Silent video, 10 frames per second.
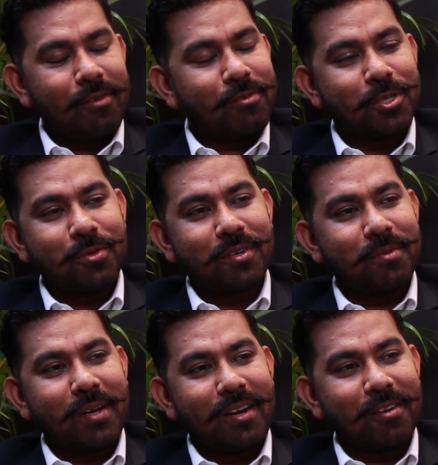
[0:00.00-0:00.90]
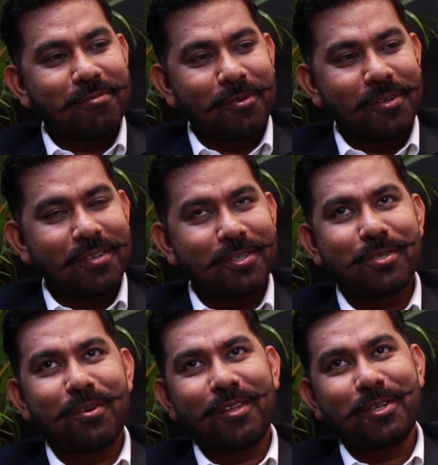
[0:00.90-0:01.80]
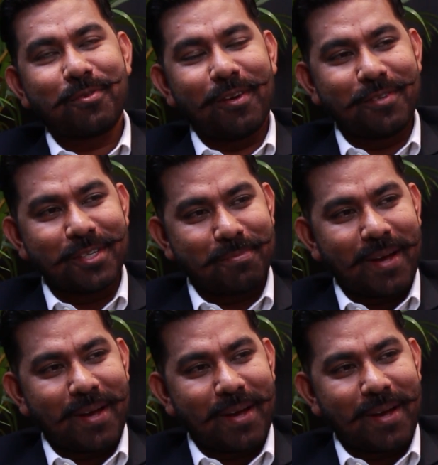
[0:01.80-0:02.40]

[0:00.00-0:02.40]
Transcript: I wish you were in my life for rather 12 years